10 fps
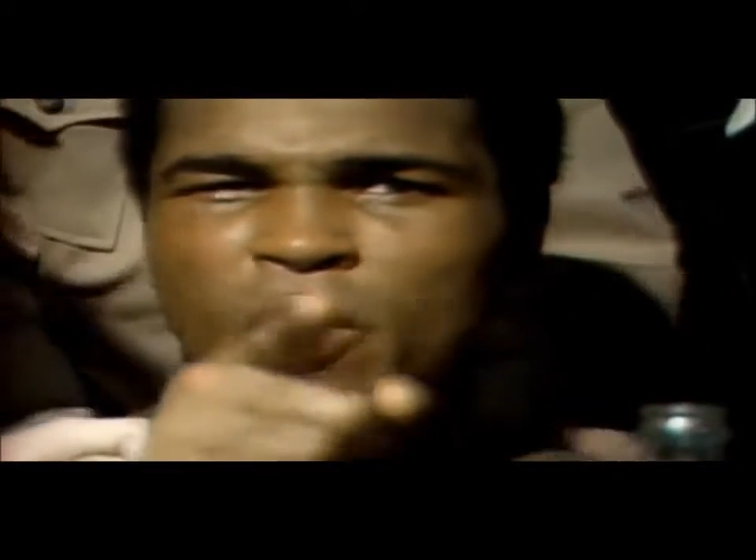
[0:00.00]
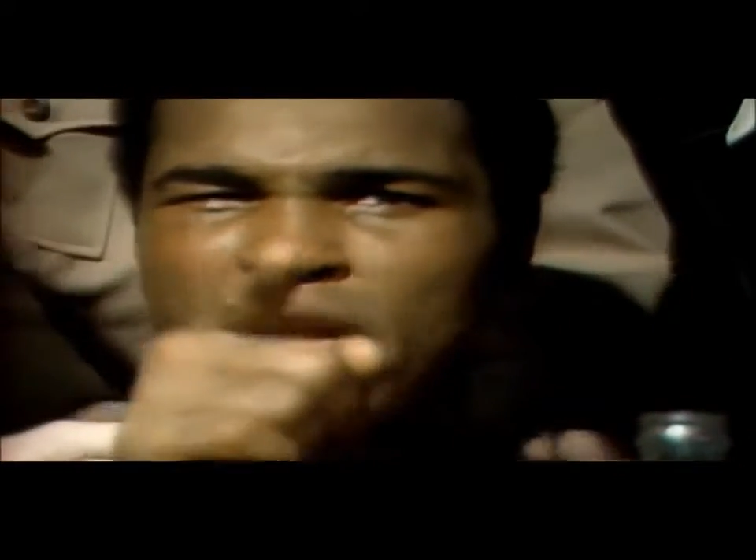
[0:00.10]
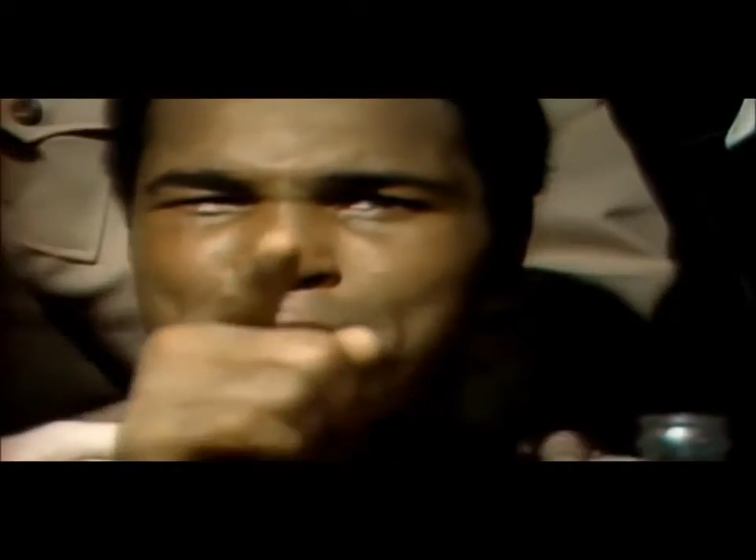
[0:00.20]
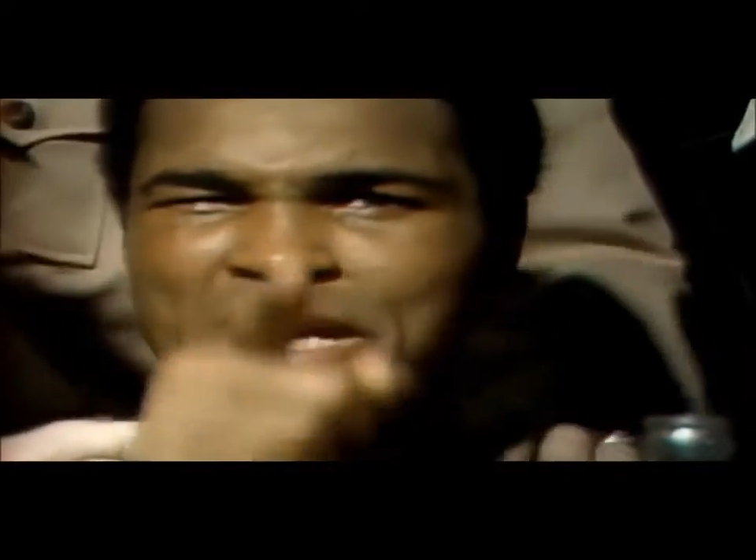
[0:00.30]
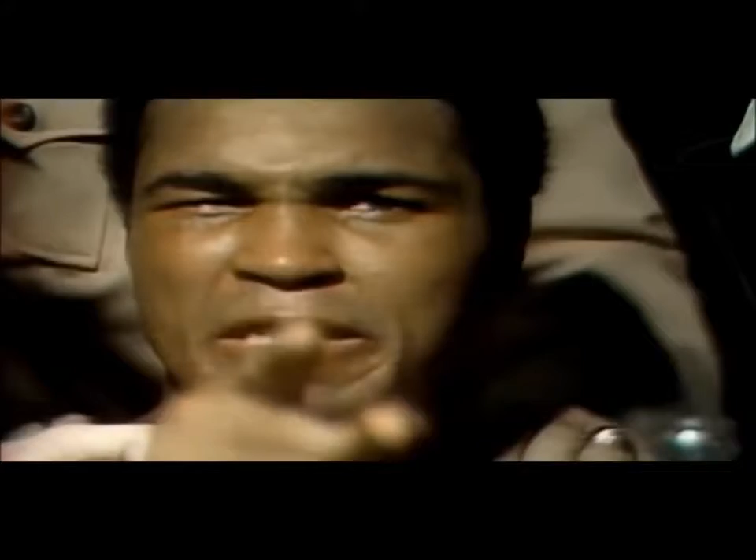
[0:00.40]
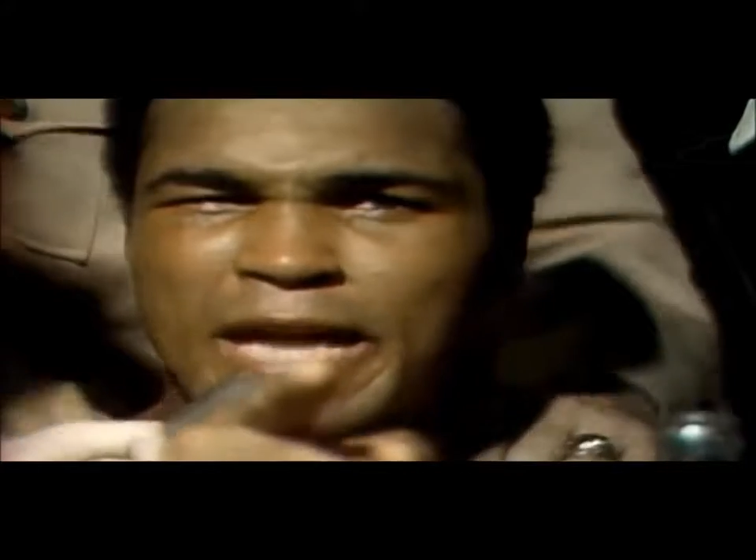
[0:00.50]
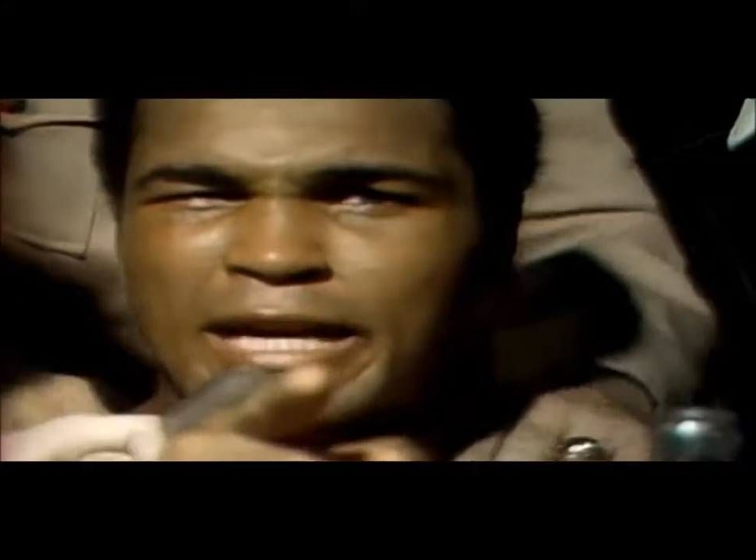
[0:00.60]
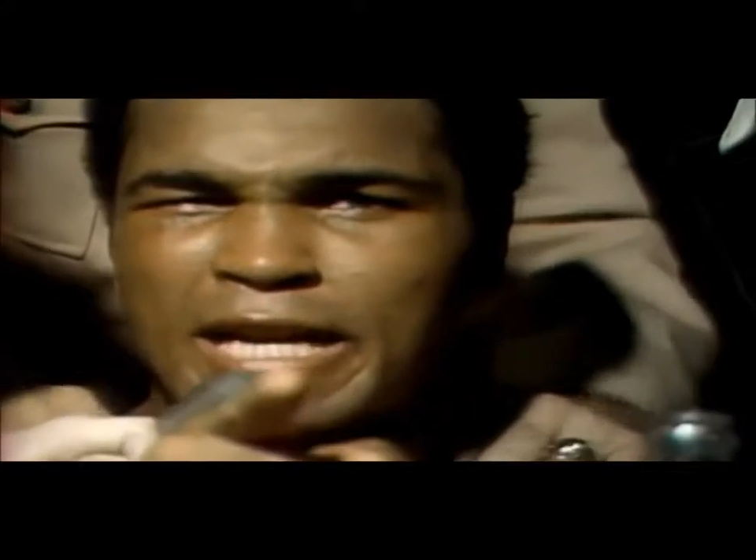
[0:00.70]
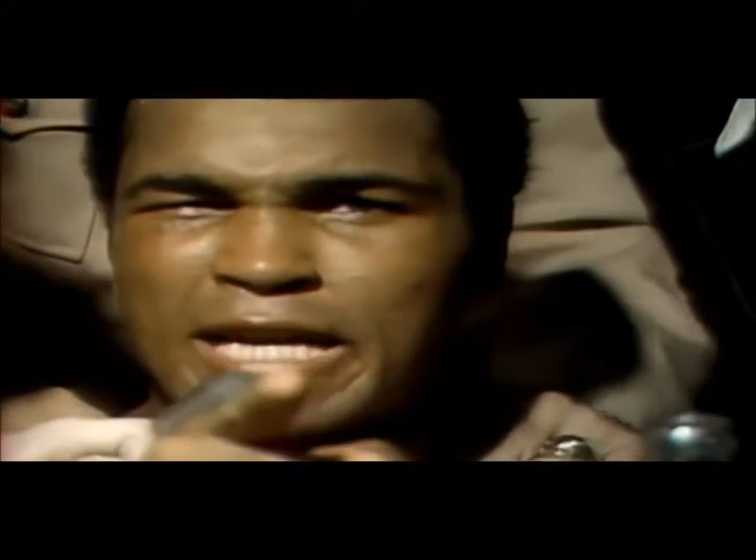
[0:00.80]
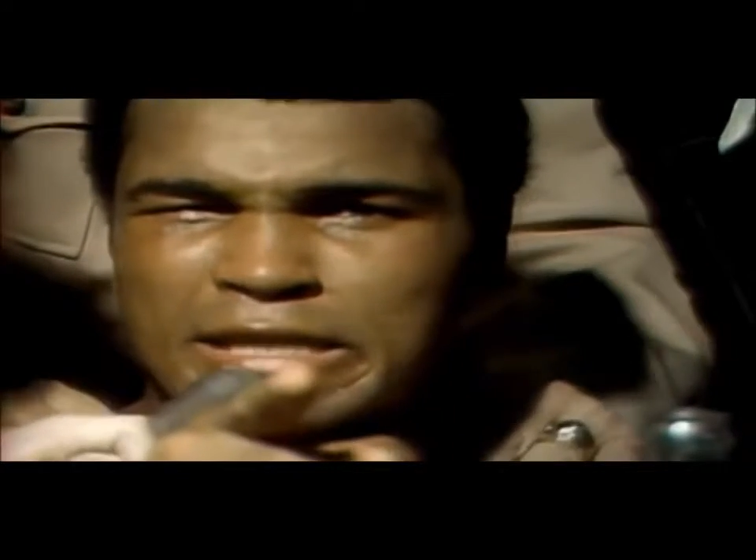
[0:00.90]
When I beat
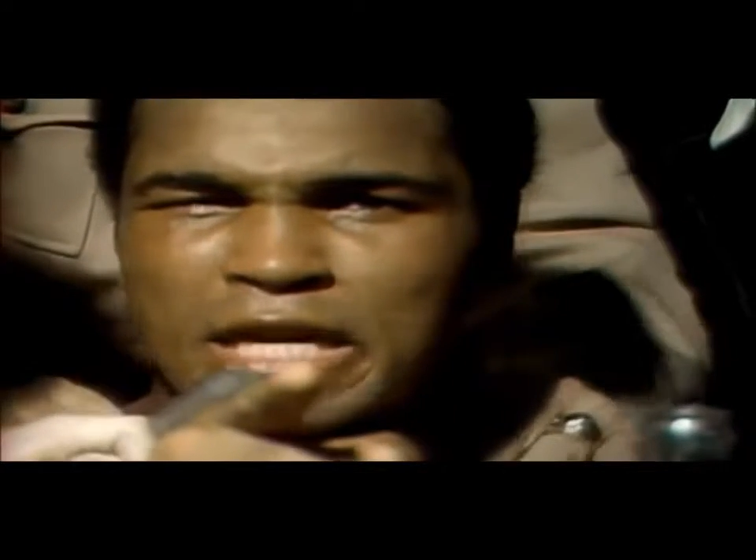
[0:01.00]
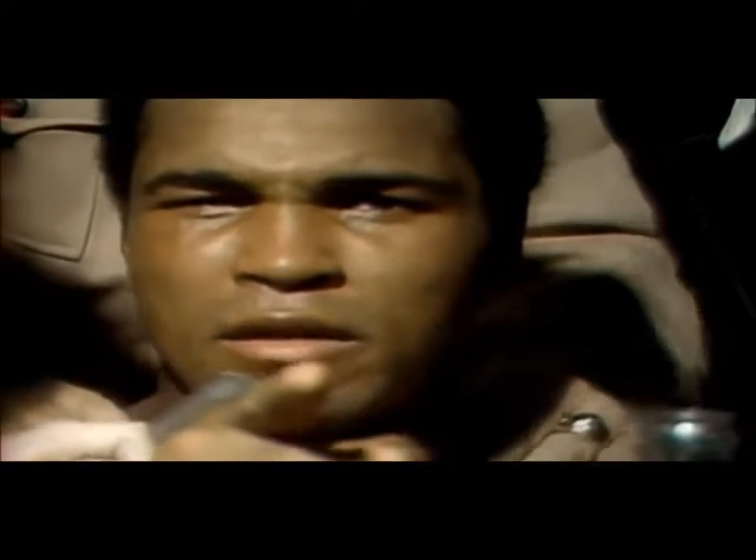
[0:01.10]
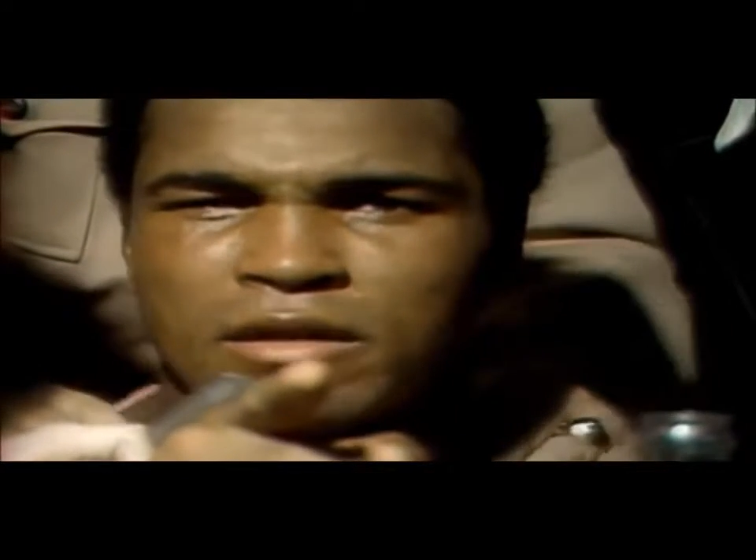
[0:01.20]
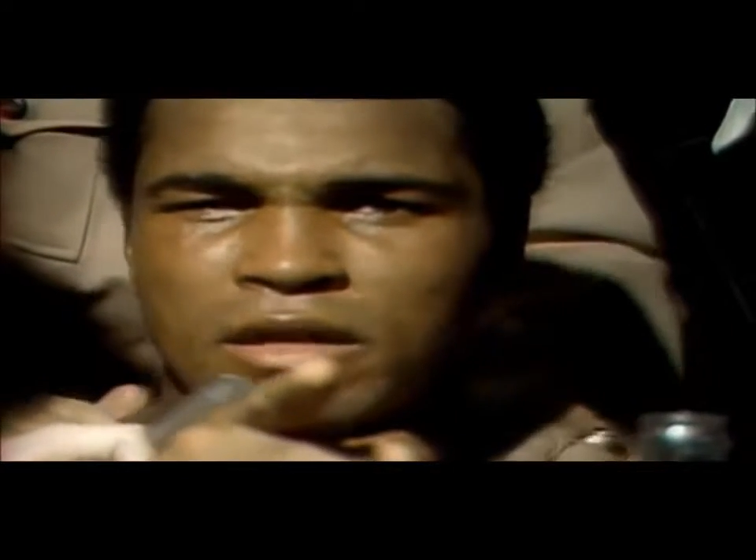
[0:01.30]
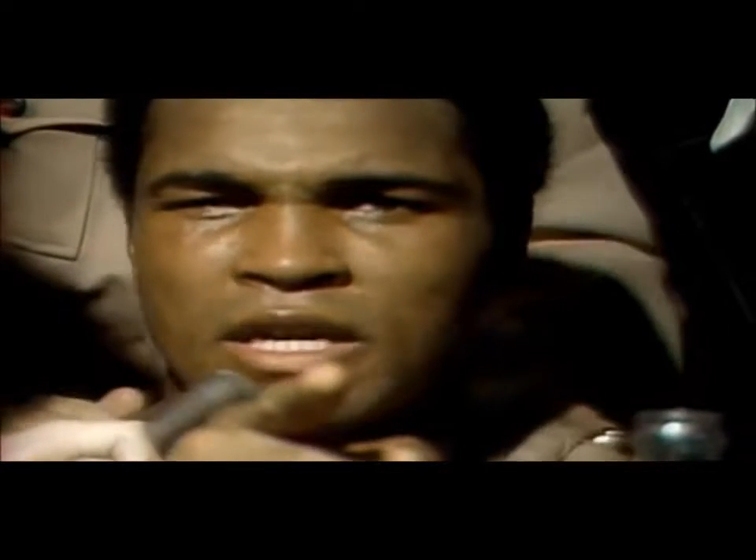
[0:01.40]
Sonny Liston,